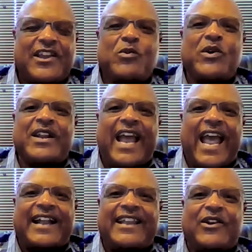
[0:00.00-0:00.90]
You weren't
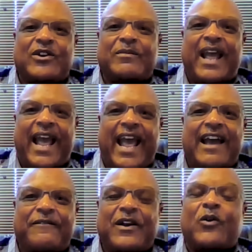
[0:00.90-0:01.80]
acting on the
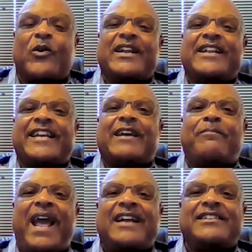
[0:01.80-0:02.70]
behalf or in the
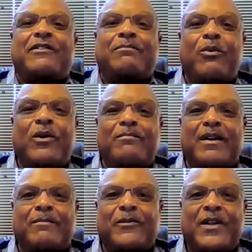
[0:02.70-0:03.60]
capacity of a board
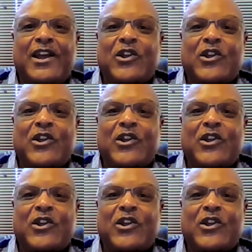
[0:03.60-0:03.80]
member.